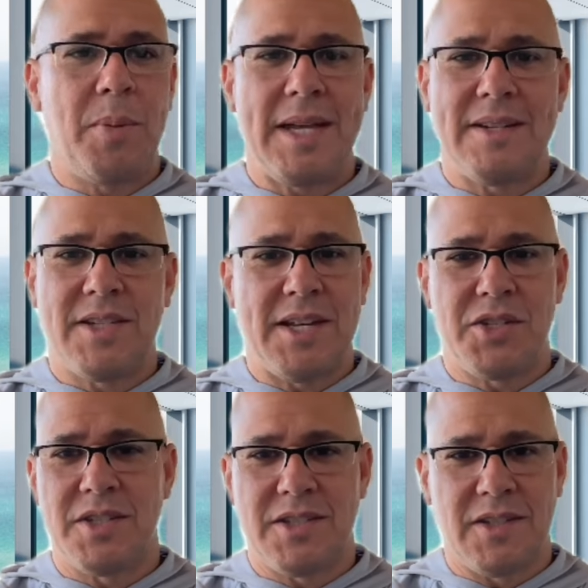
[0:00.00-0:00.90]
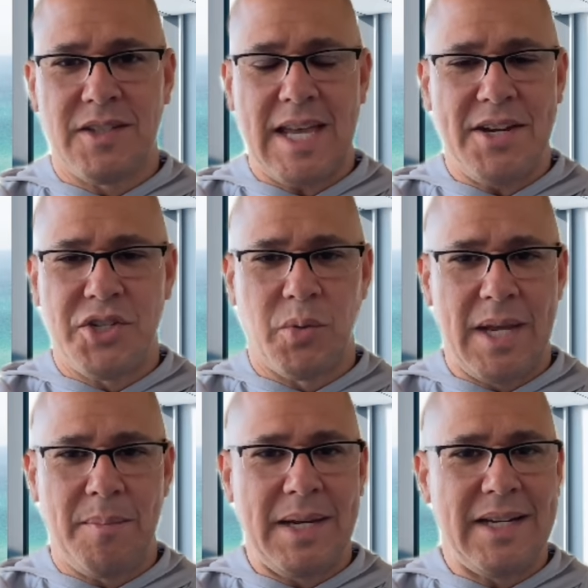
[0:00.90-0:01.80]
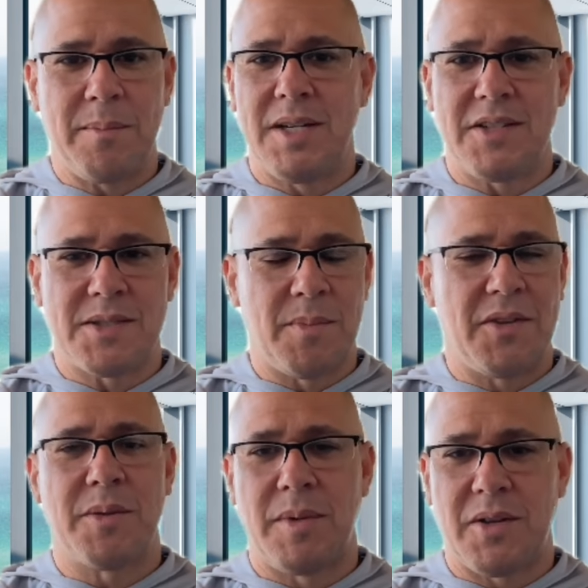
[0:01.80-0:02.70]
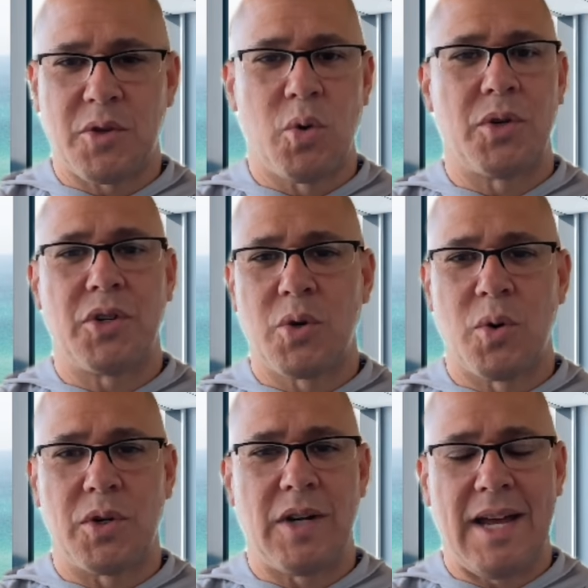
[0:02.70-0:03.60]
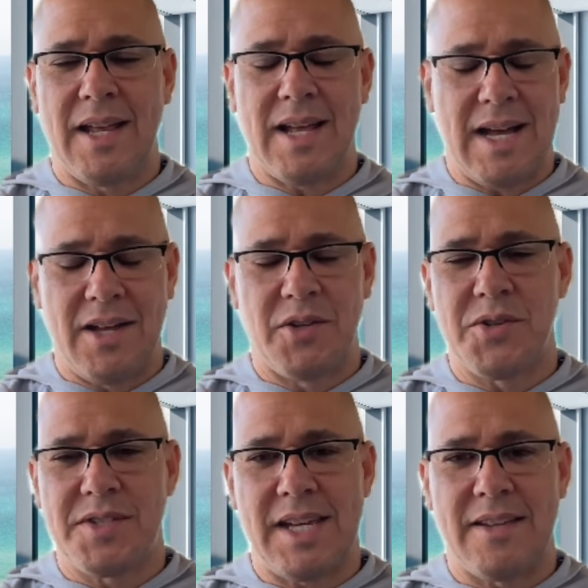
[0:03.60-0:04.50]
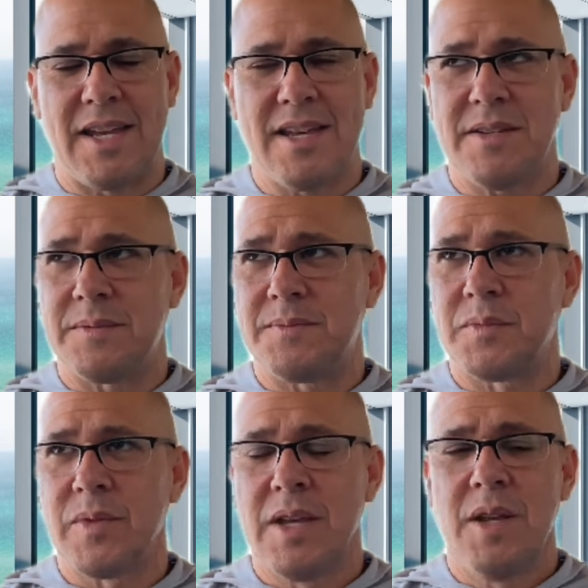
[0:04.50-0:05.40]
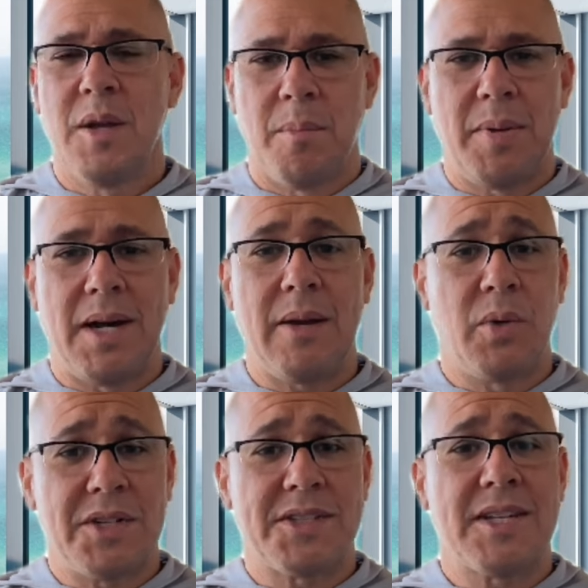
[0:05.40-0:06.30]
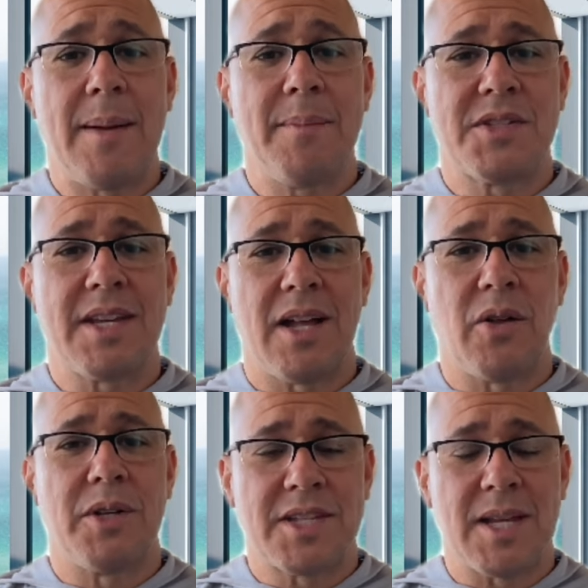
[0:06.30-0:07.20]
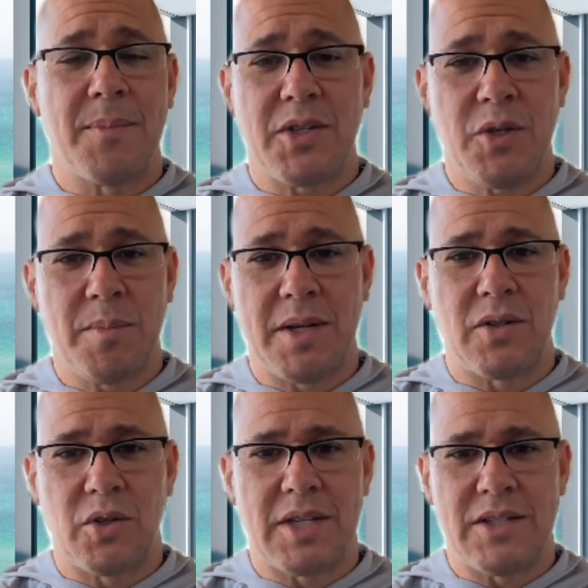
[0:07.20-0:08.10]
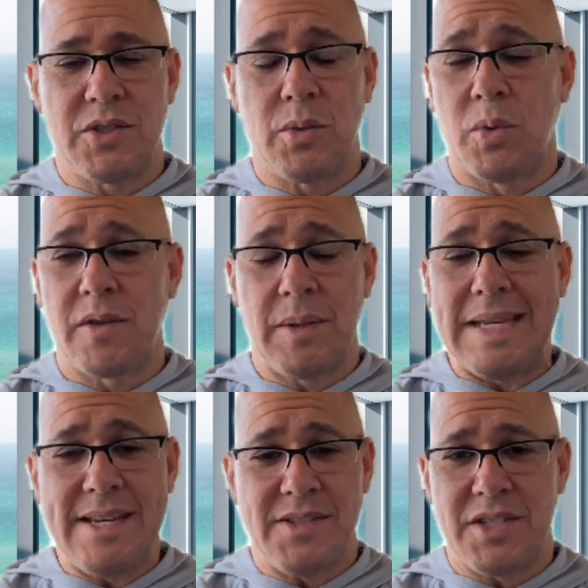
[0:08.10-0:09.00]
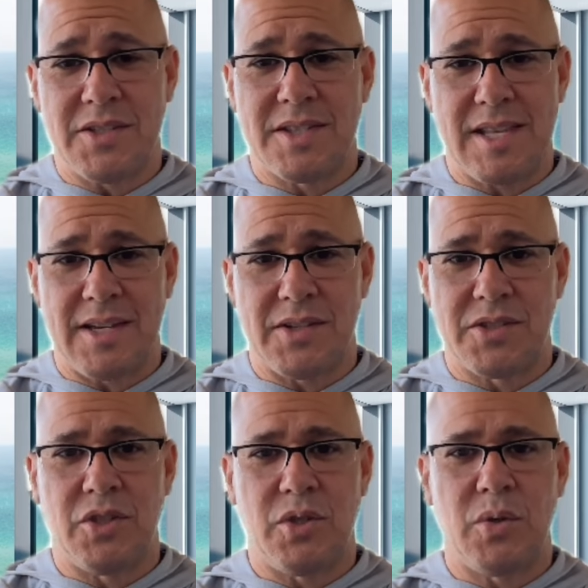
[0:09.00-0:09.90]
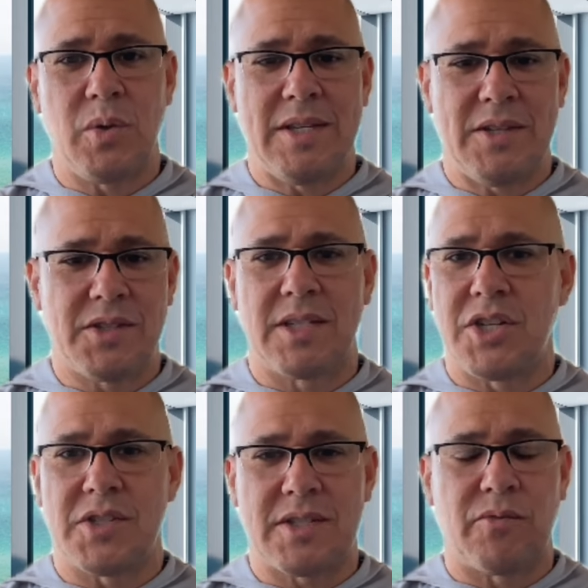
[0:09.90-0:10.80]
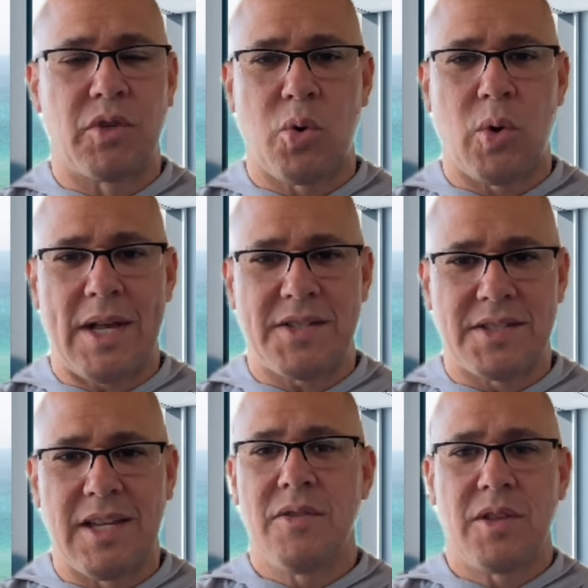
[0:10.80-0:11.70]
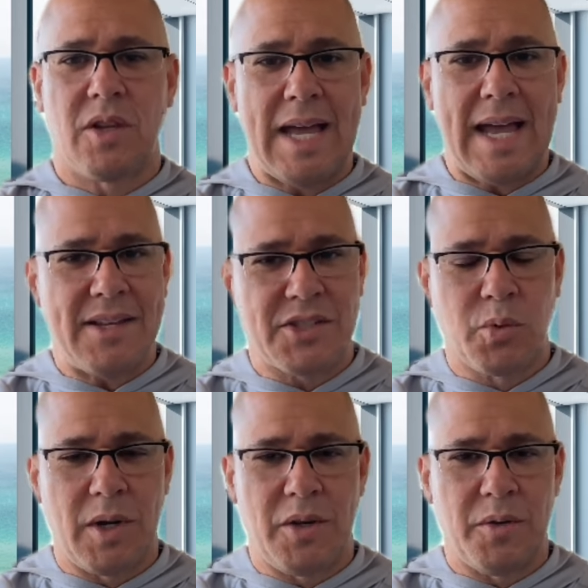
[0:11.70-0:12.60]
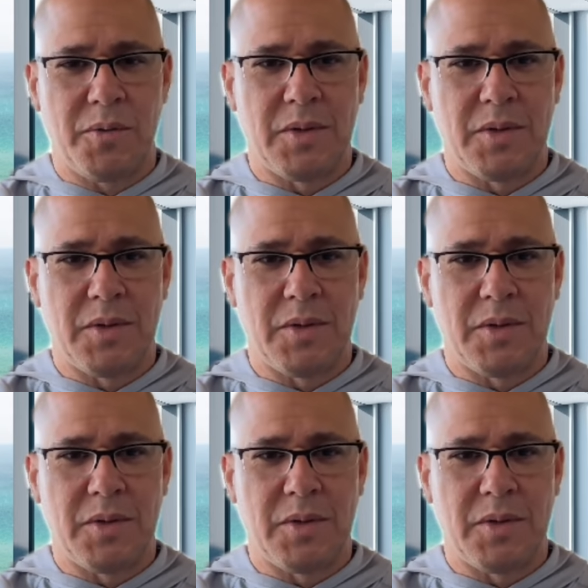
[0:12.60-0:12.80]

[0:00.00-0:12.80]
attention to the HOA meeting minutes month to month, quarter to quarter. I understand that. But when it's time to sell, it's something you better look into. One of the easiest things to do is to just request the last 12